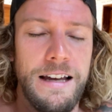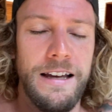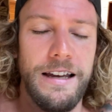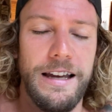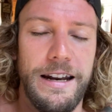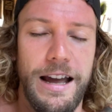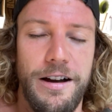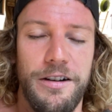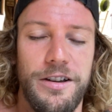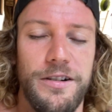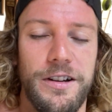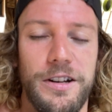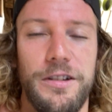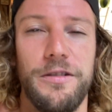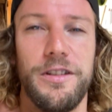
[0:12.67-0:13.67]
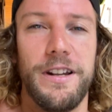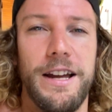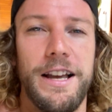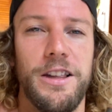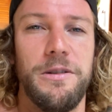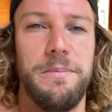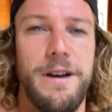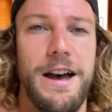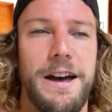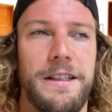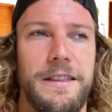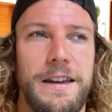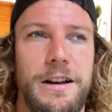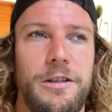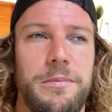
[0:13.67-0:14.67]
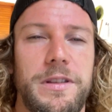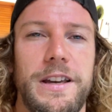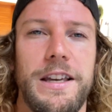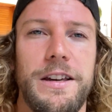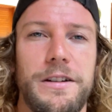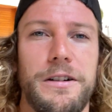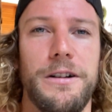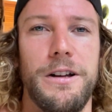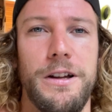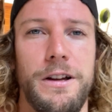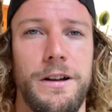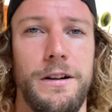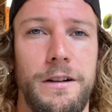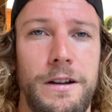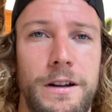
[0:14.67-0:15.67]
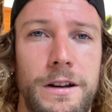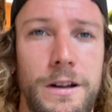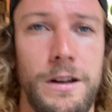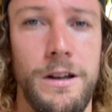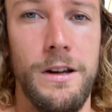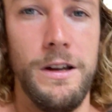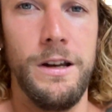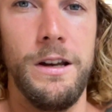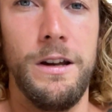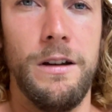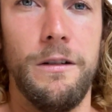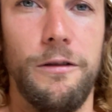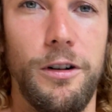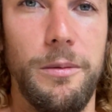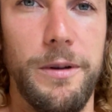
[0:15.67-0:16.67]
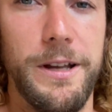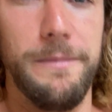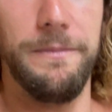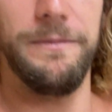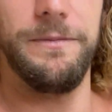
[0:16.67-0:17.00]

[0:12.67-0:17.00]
and how you can use an ice bath to help to heal from it.